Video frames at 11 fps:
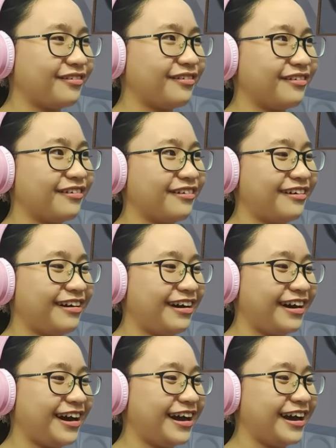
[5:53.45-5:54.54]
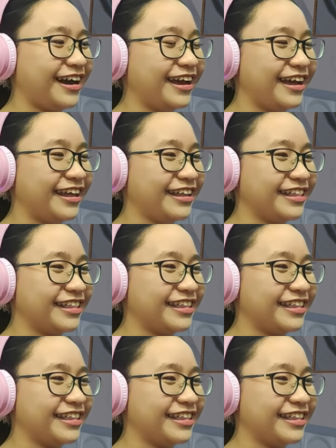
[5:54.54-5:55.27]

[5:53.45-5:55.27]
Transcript: What